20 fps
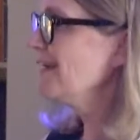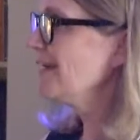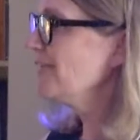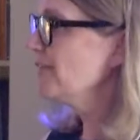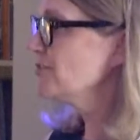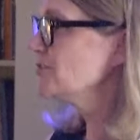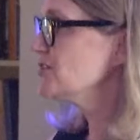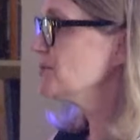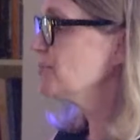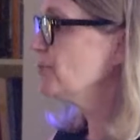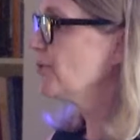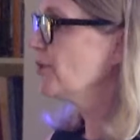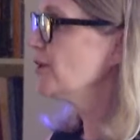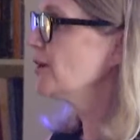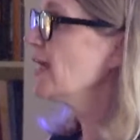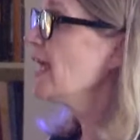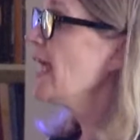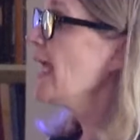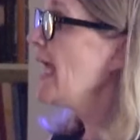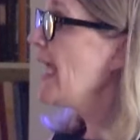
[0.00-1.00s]
their support,
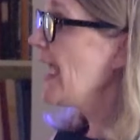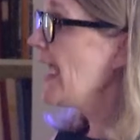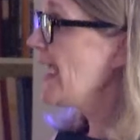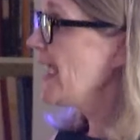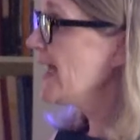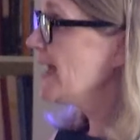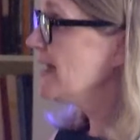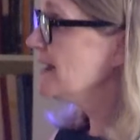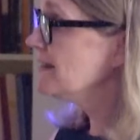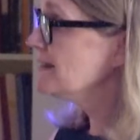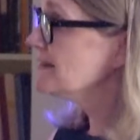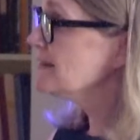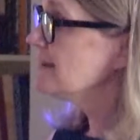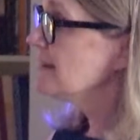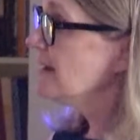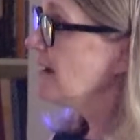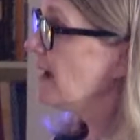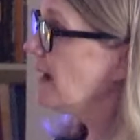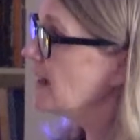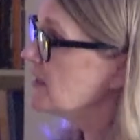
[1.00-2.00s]
and
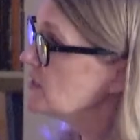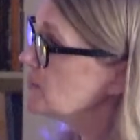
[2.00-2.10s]
I